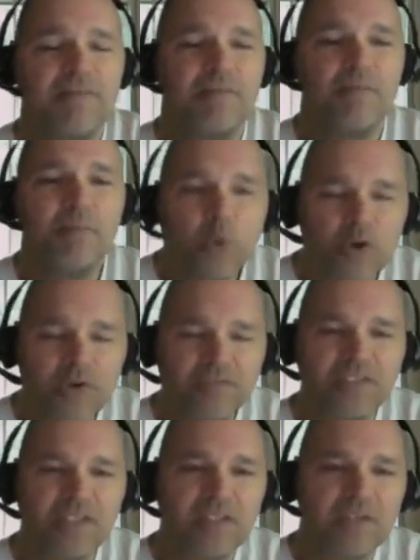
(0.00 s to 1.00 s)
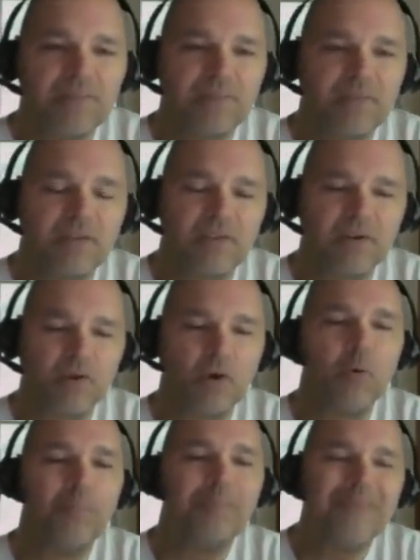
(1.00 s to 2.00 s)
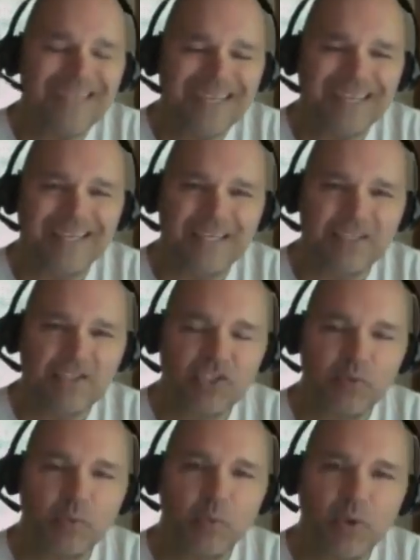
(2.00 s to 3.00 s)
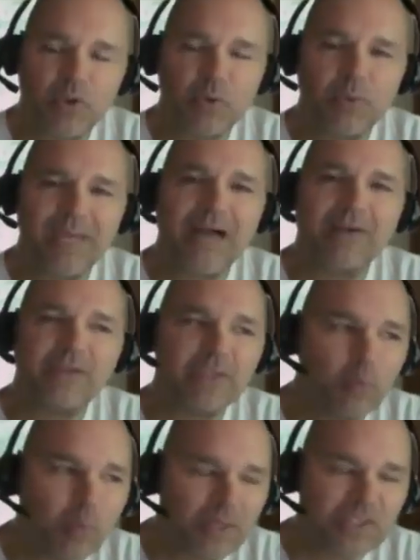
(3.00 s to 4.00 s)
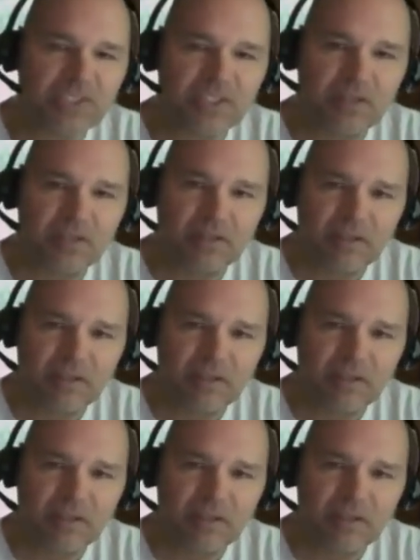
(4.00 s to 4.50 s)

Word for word: morphed their whole being into where their reality wants